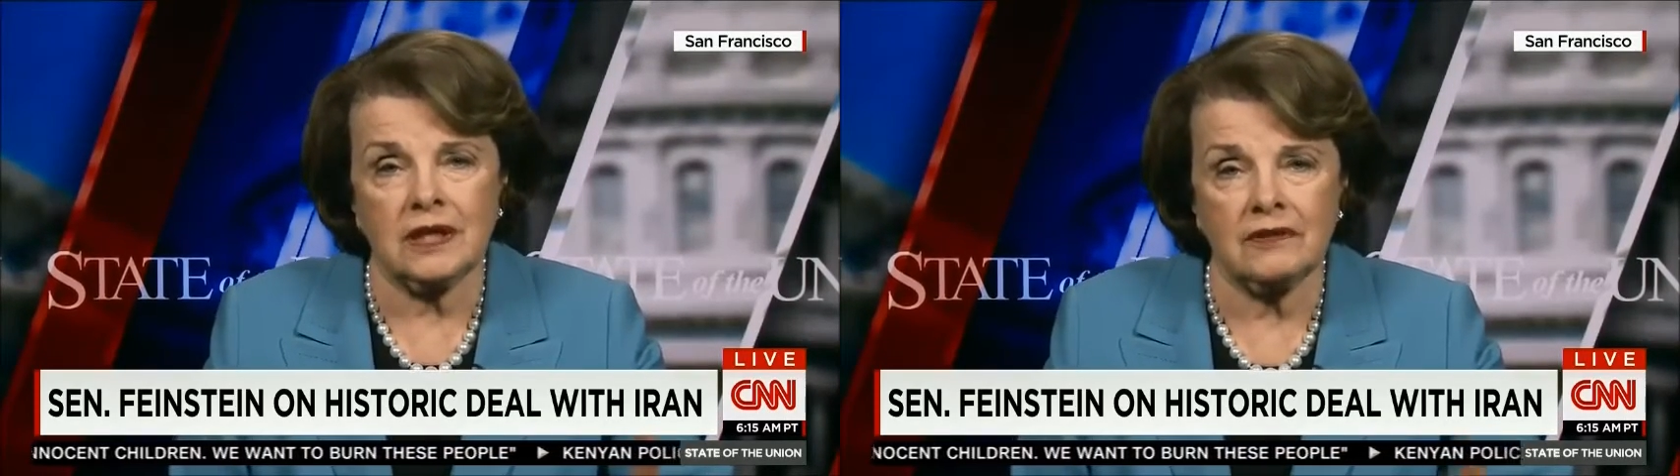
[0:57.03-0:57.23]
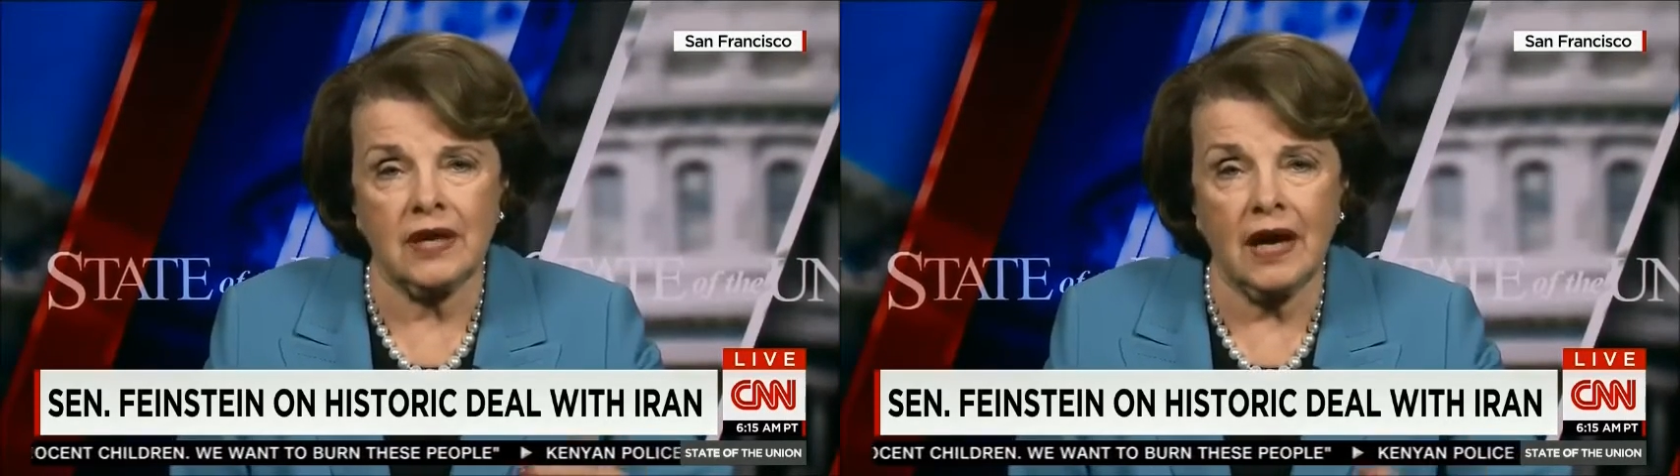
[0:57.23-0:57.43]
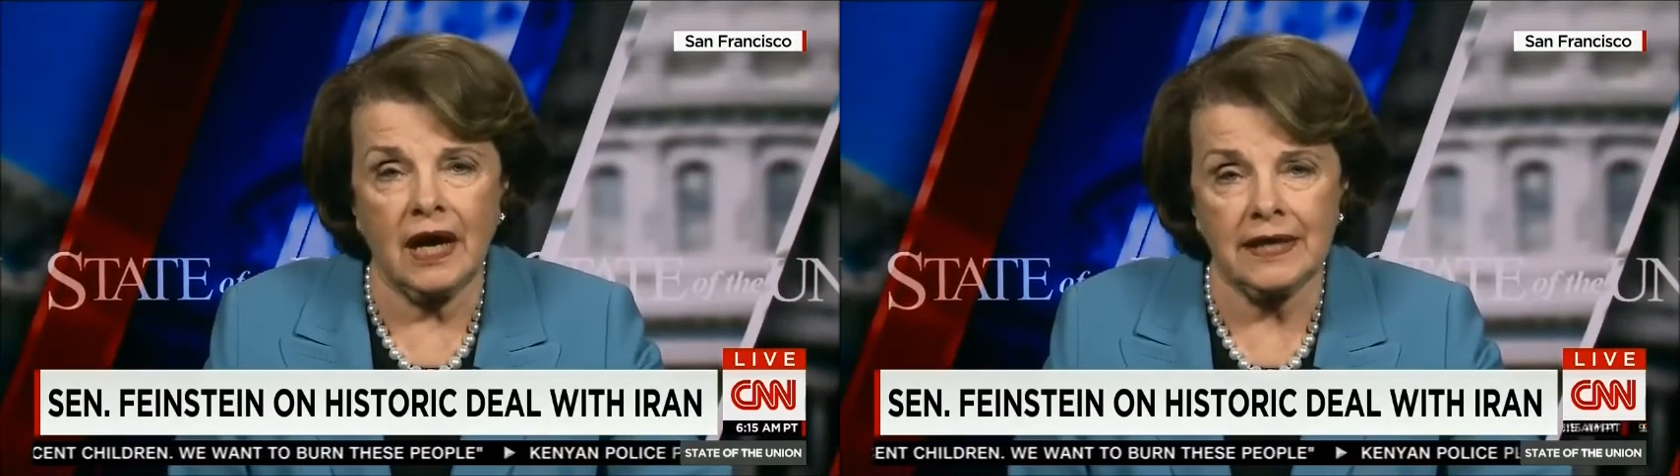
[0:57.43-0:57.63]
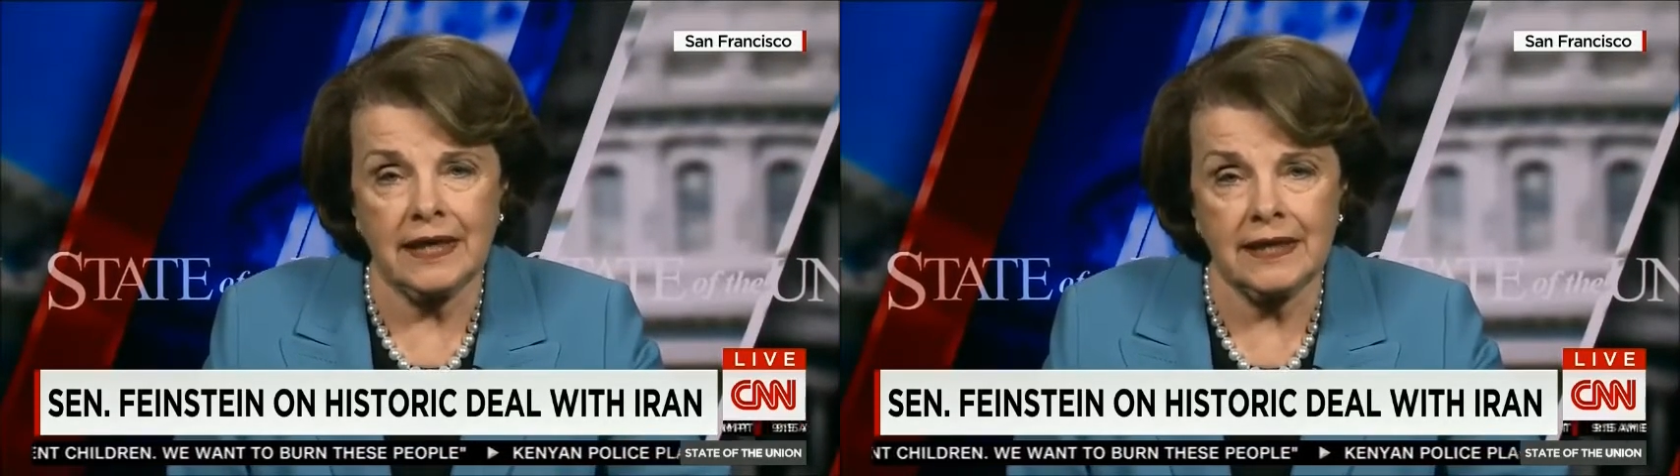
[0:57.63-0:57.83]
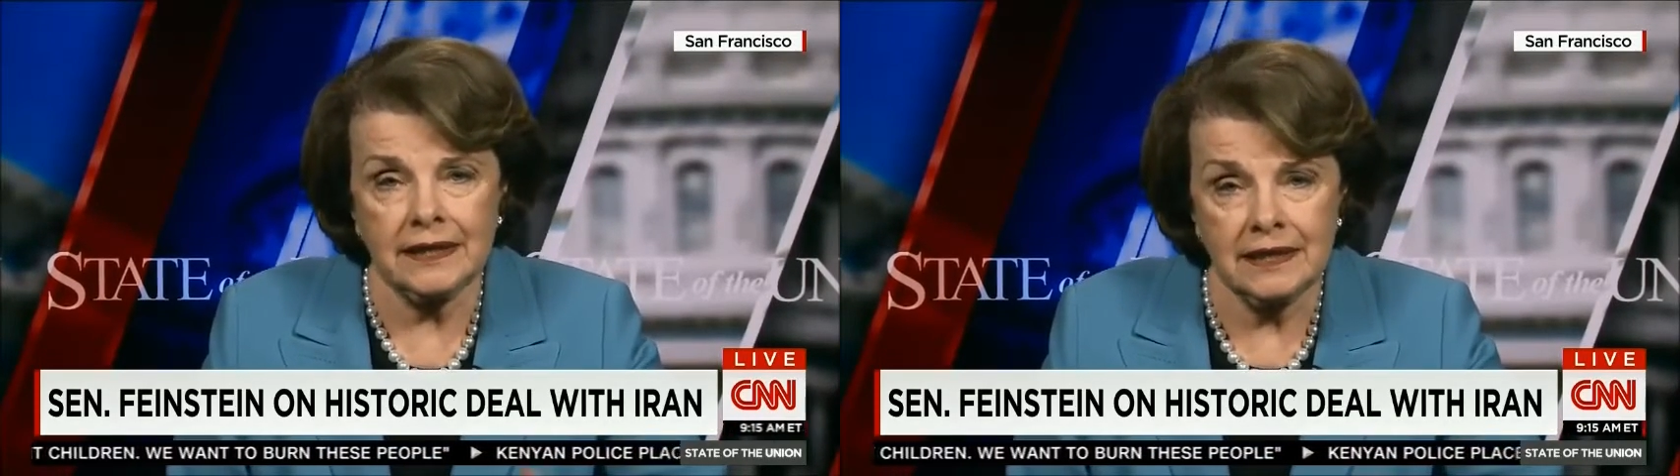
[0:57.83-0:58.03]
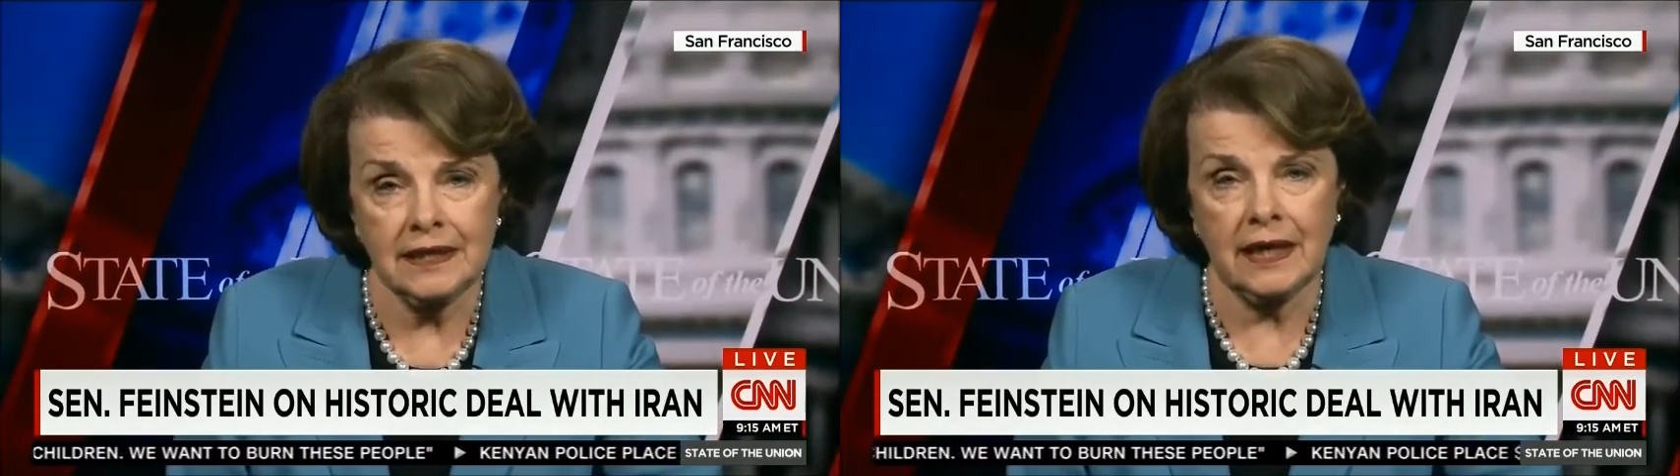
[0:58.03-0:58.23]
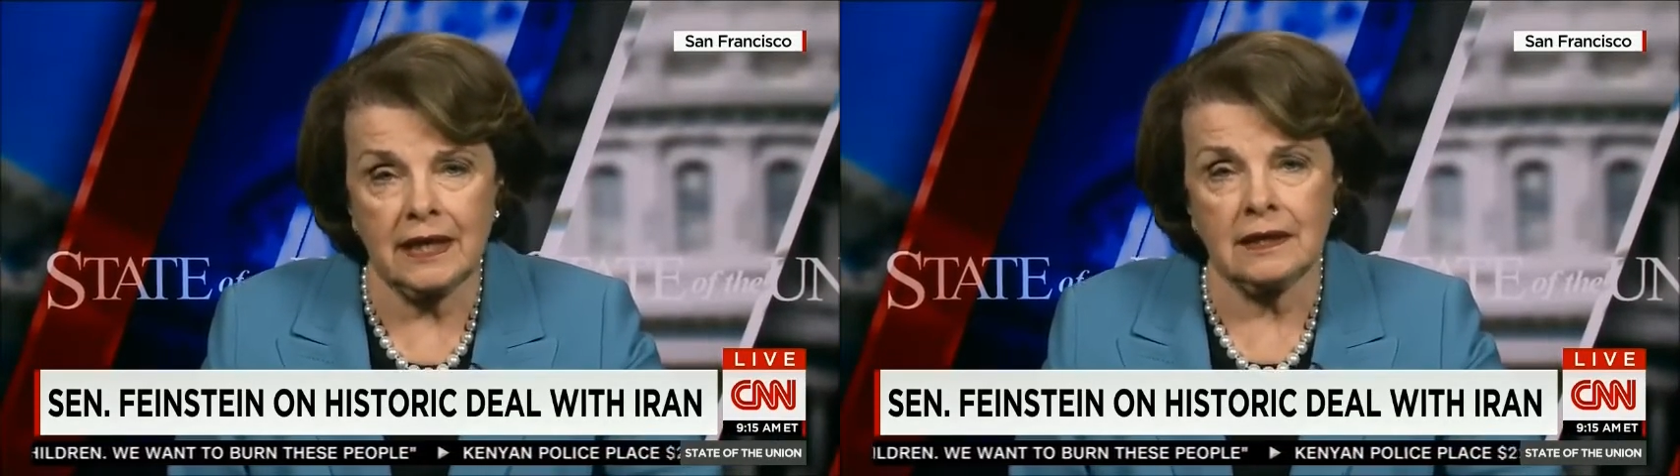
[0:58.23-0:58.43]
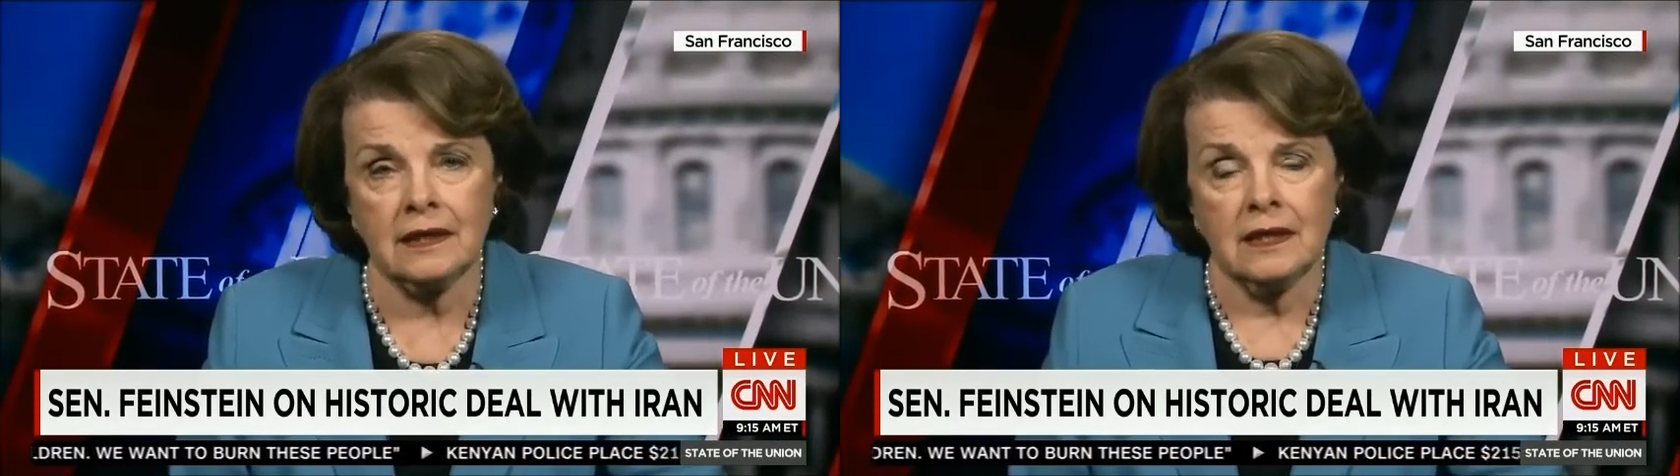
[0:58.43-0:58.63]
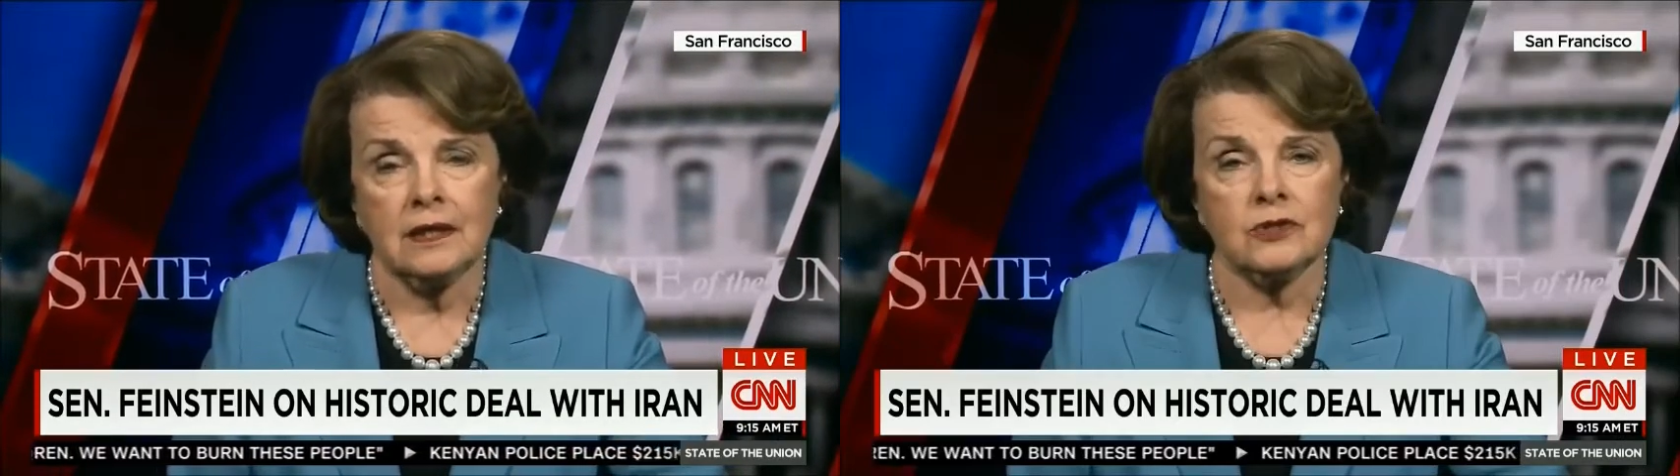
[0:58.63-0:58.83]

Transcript: in the IAEA